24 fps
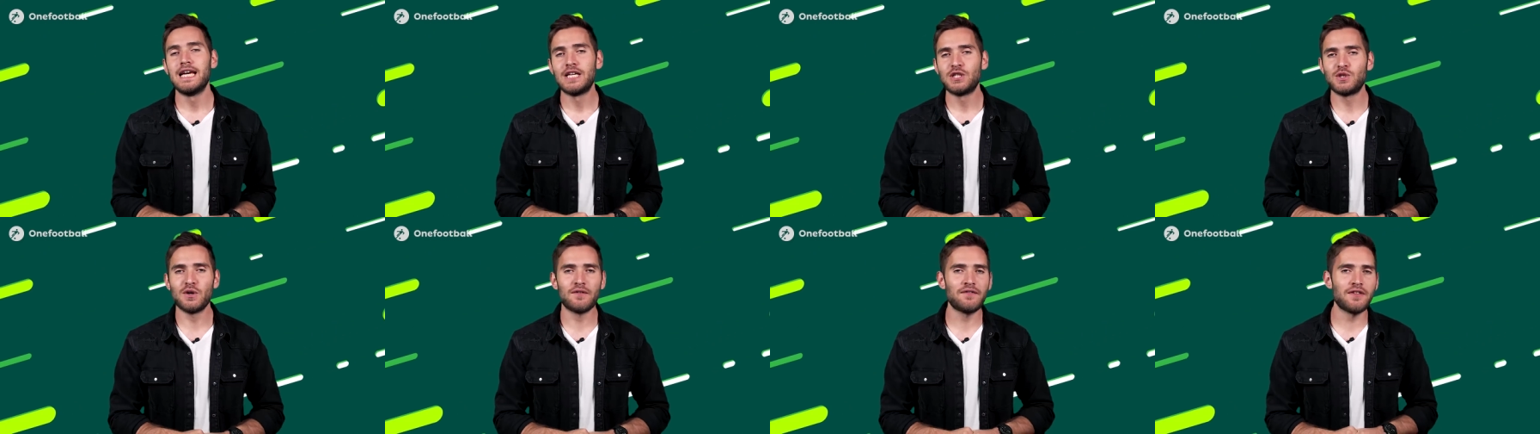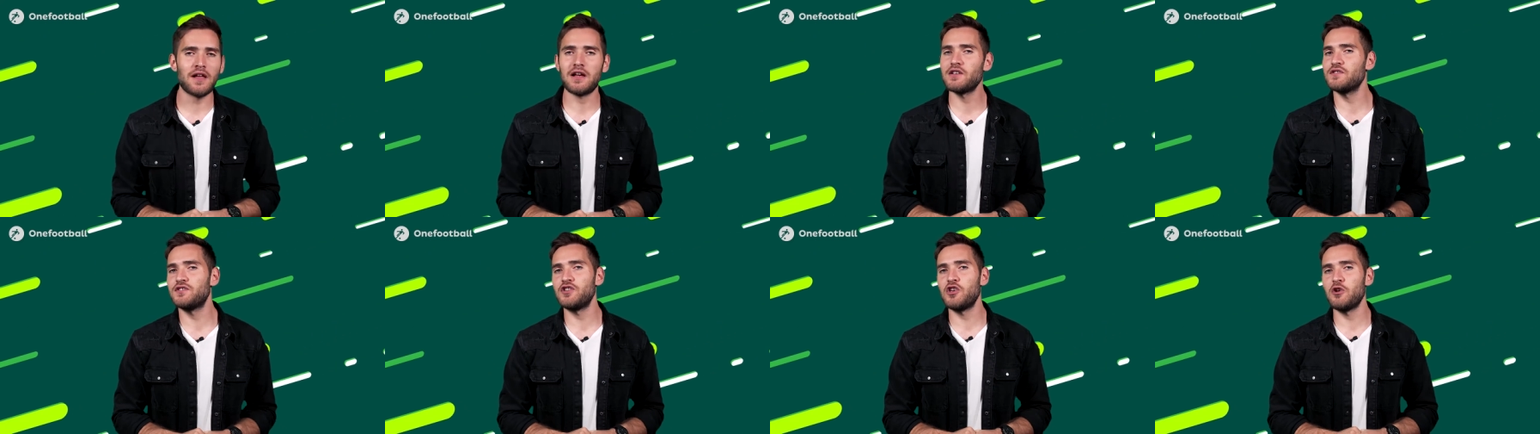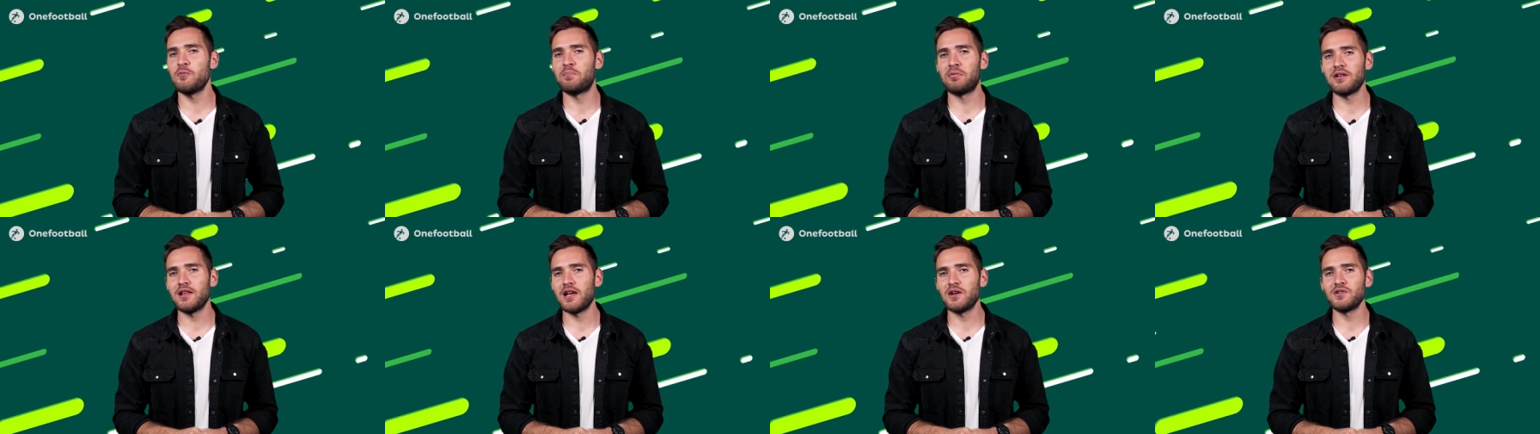So if loads of
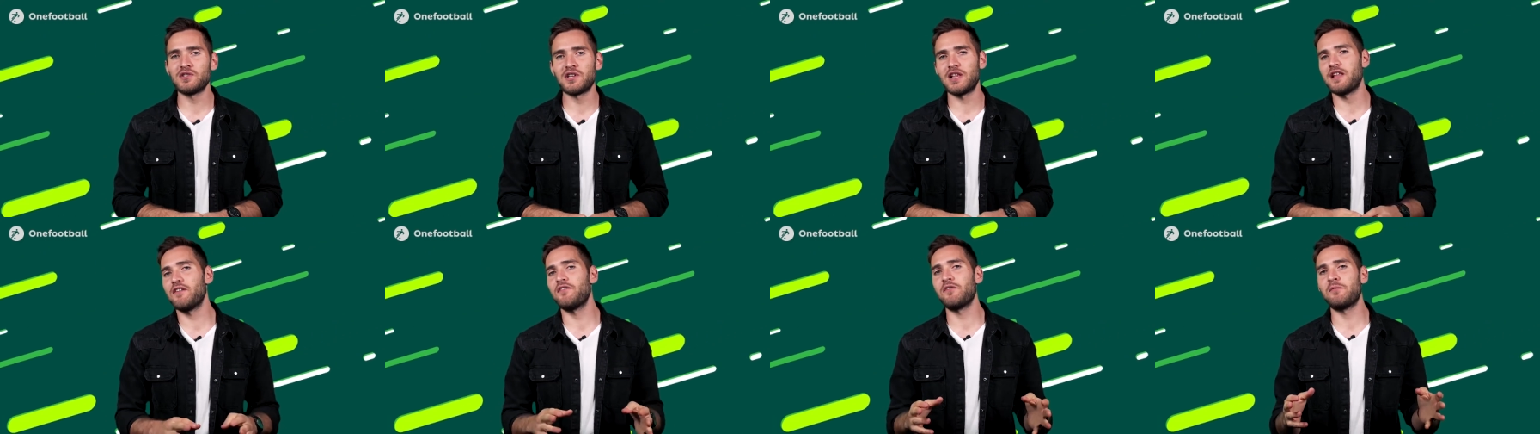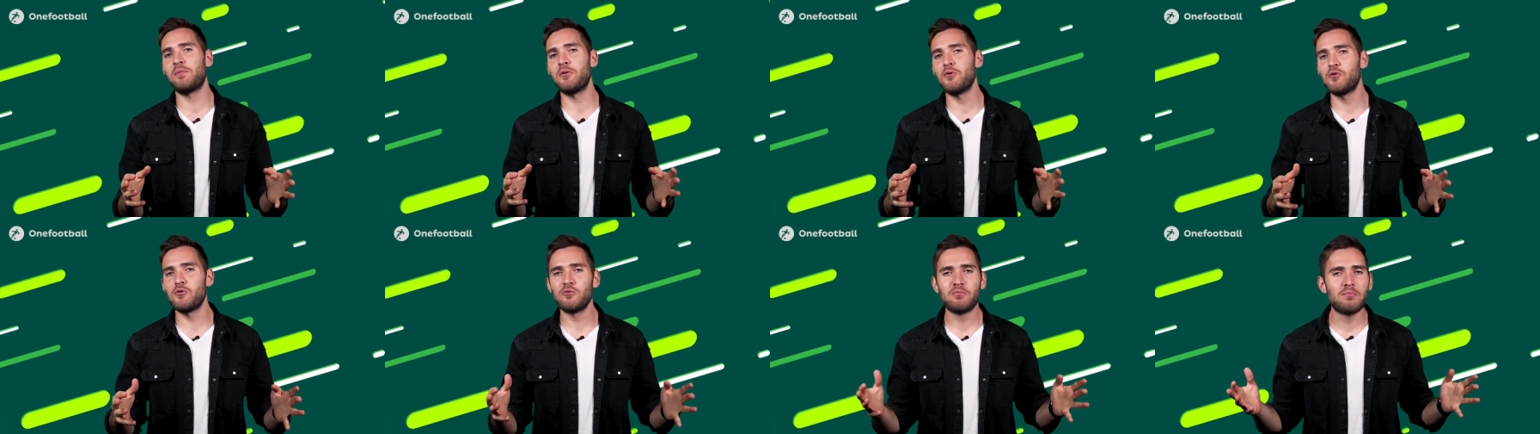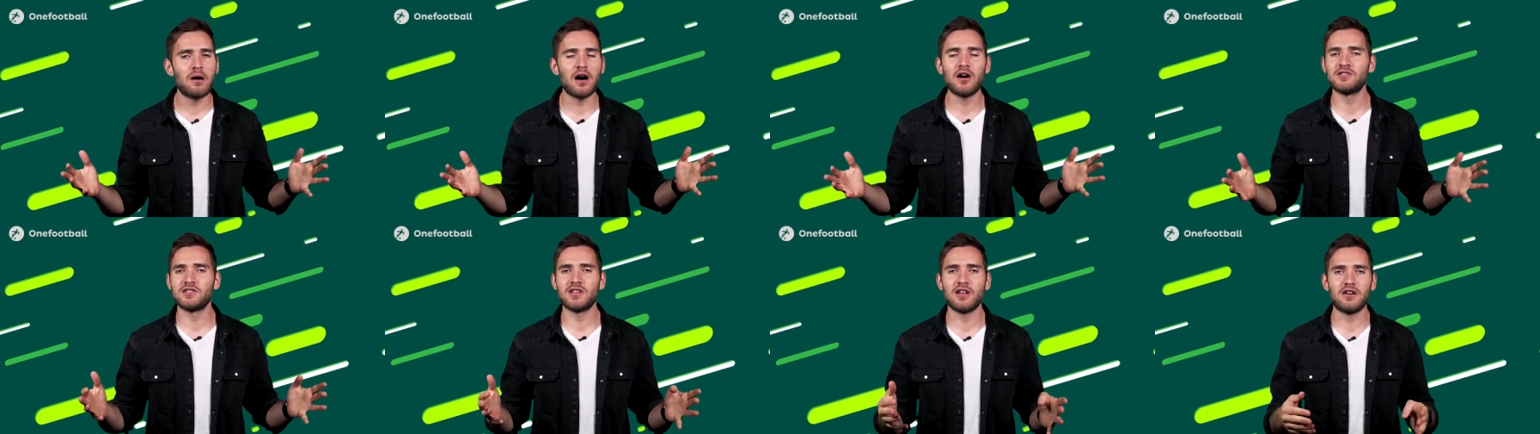you put loads of Liverpool,
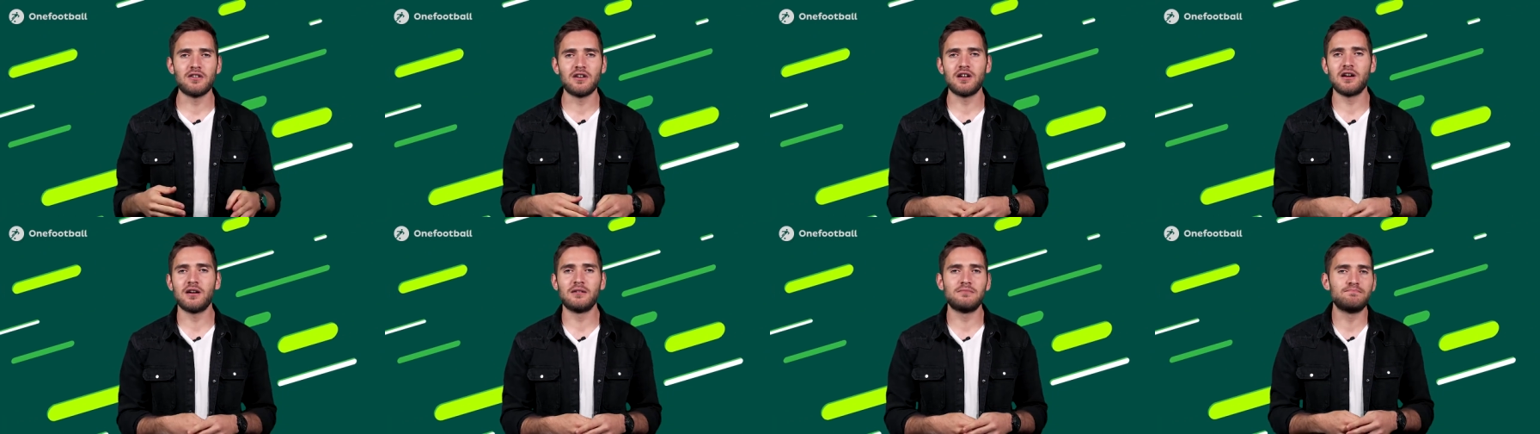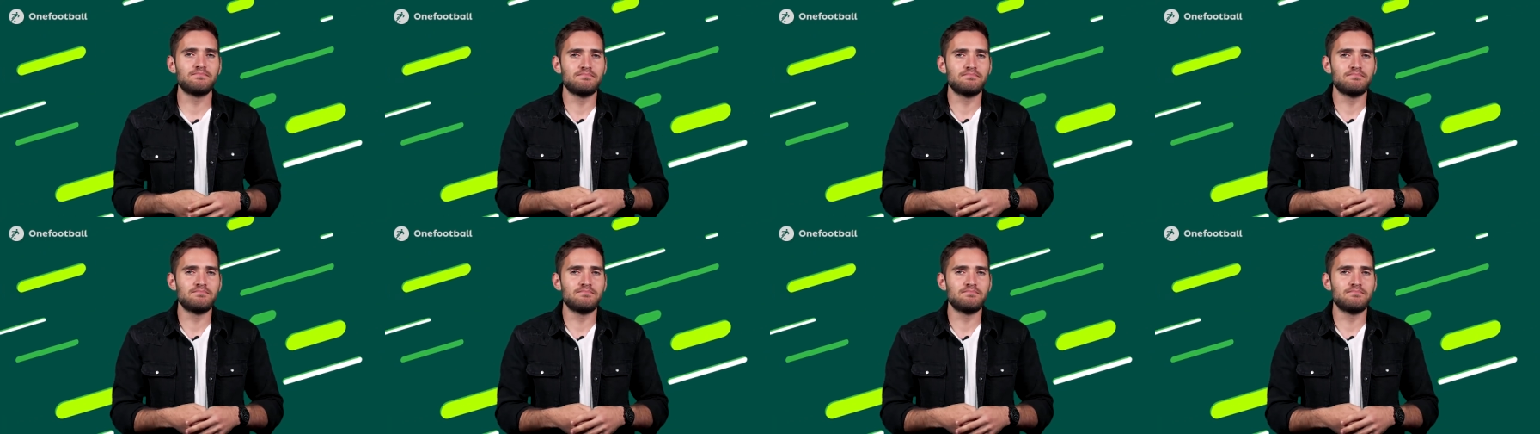Barcelona,